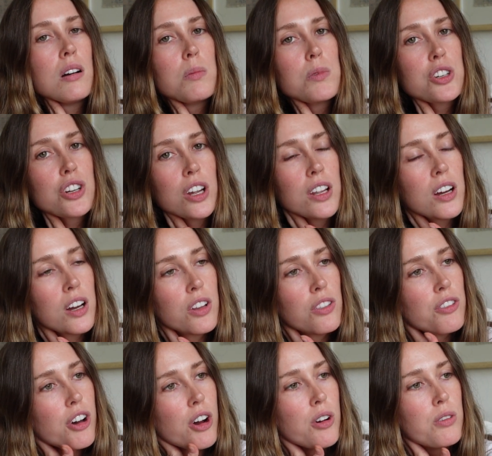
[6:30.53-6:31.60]
we shot on
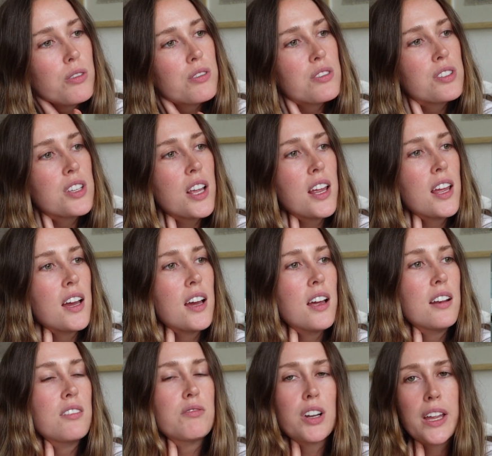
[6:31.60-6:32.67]
those,
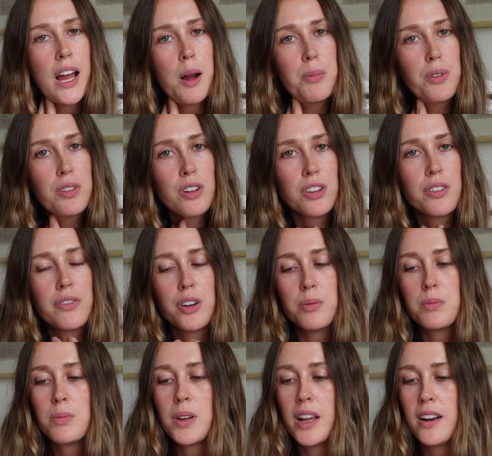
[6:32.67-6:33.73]
and really happy with all the
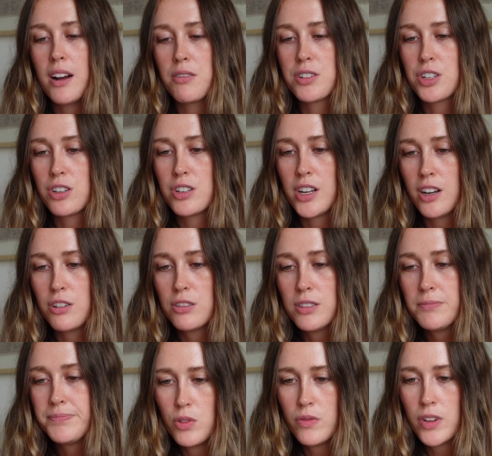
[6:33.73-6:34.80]
film and how it turned
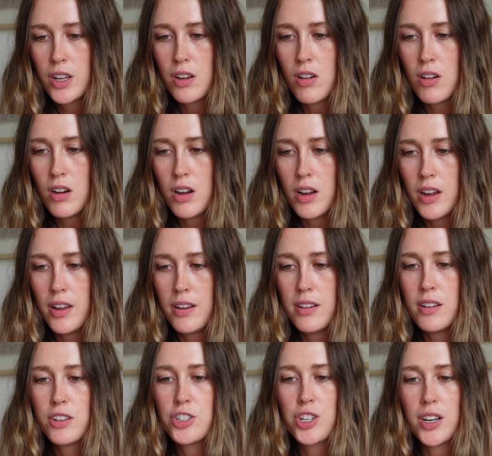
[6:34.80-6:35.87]
out. Moving
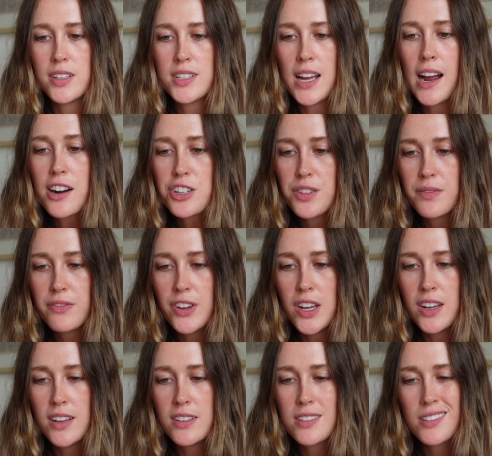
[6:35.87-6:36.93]
on, transaction
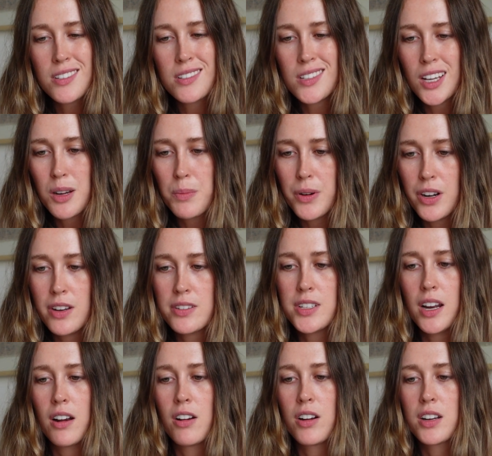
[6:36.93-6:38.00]
fees. This is like a pretty
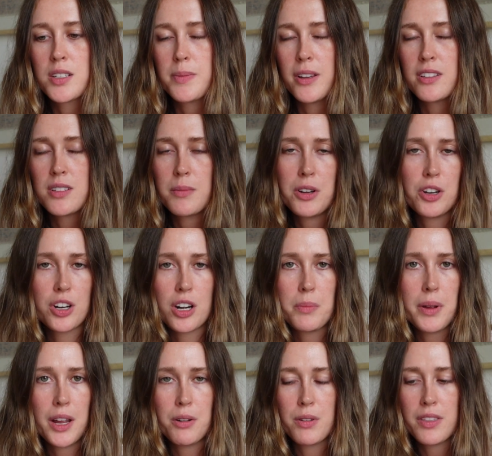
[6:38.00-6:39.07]
standard expense. I mean, you're gonna
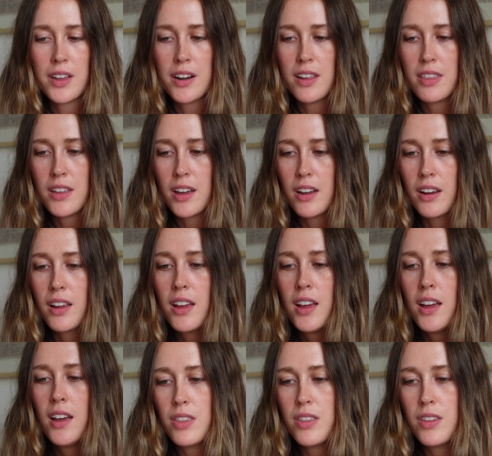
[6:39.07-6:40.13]
pay with anything.
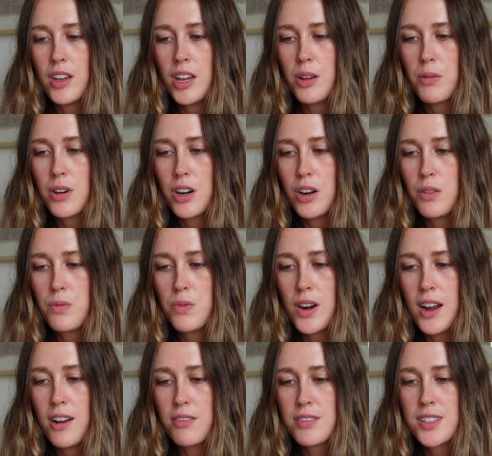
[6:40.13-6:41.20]
They were
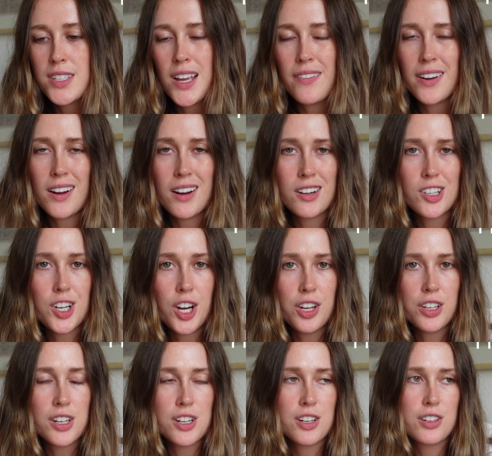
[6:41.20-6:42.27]
around
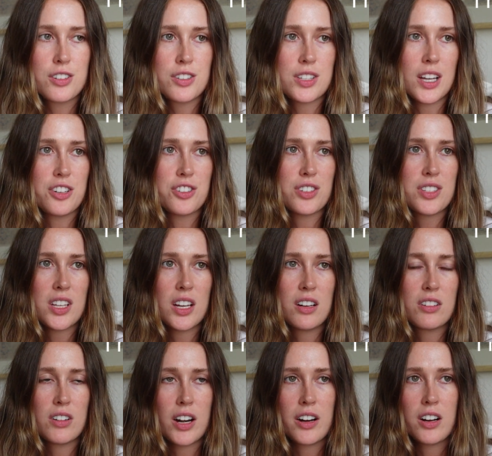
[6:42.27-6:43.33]
$700. That's just like
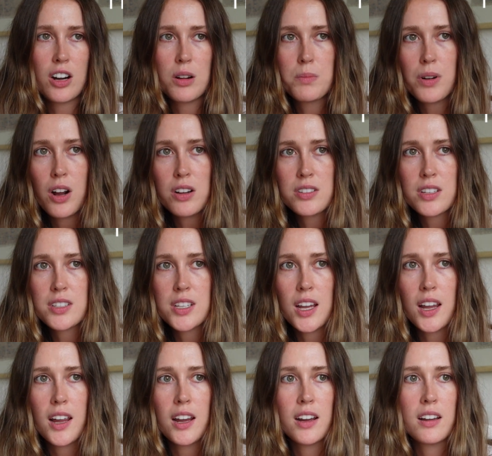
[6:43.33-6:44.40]
credit card
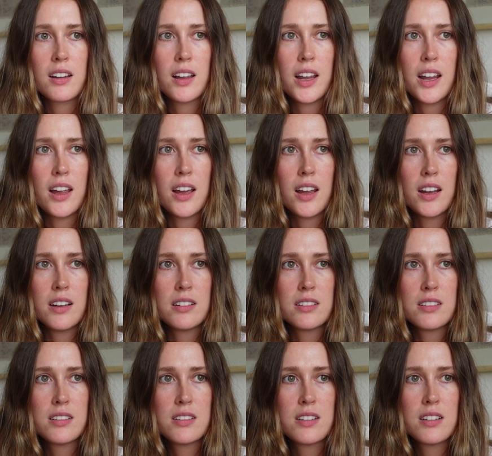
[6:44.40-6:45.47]
processing
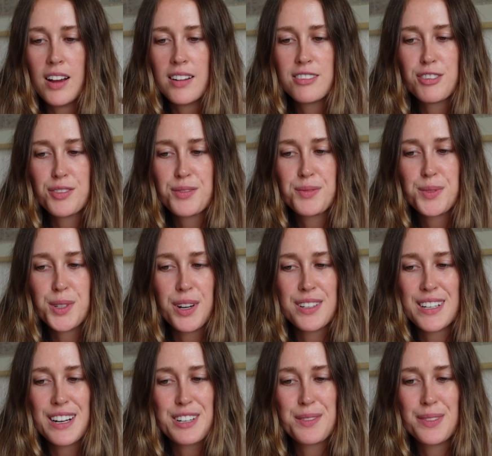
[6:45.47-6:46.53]
and just
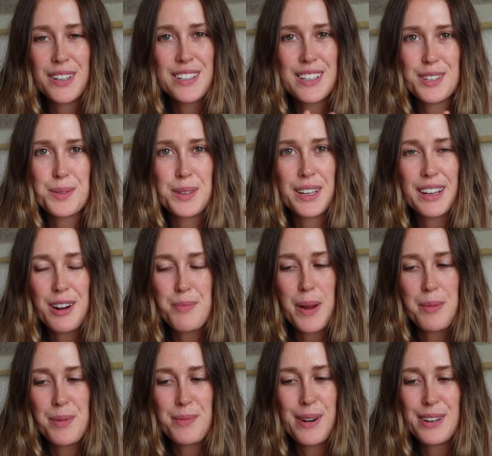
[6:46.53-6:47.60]
transaction fees. That's what like our
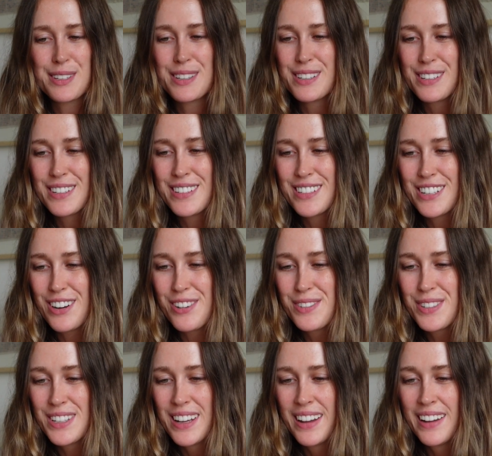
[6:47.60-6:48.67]
payment processor
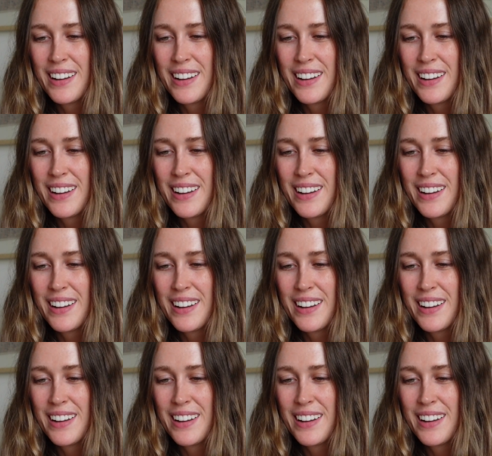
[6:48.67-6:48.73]
shows.